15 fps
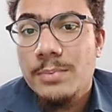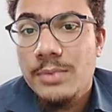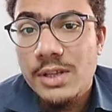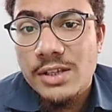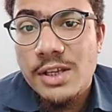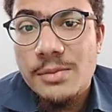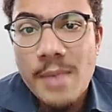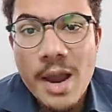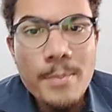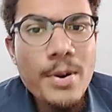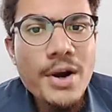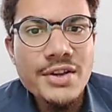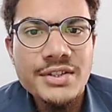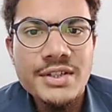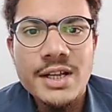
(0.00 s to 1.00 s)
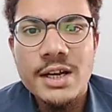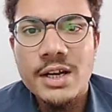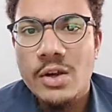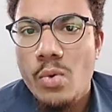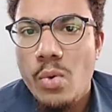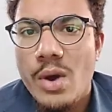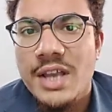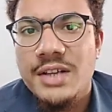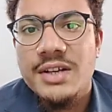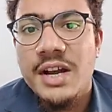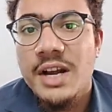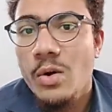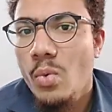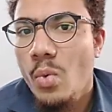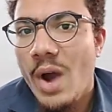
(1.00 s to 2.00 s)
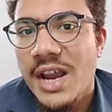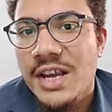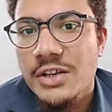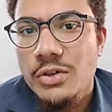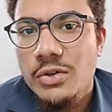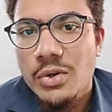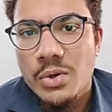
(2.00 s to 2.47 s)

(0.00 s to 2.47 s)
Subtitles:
this is my personal request and advice to